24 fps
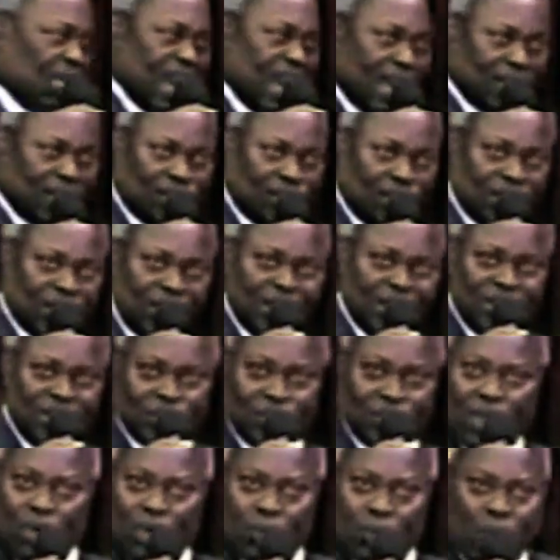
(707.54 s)
That
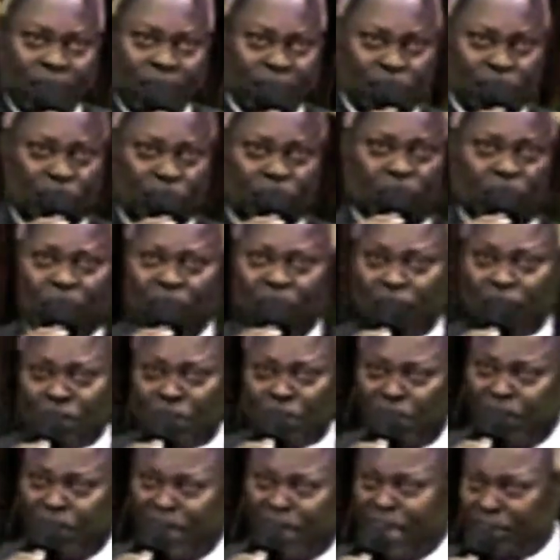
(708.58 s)
is, when God
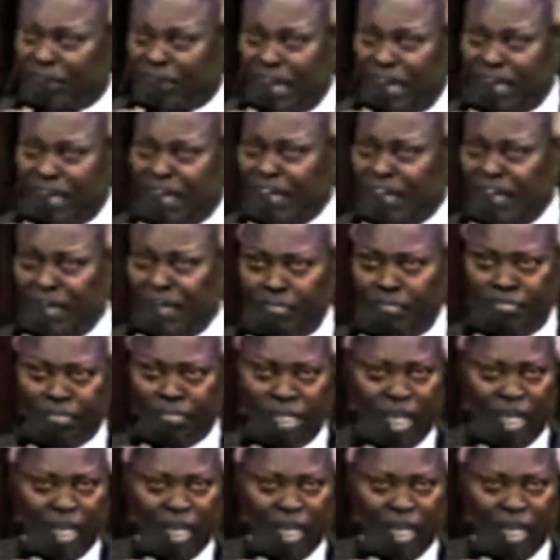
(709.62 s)
created him,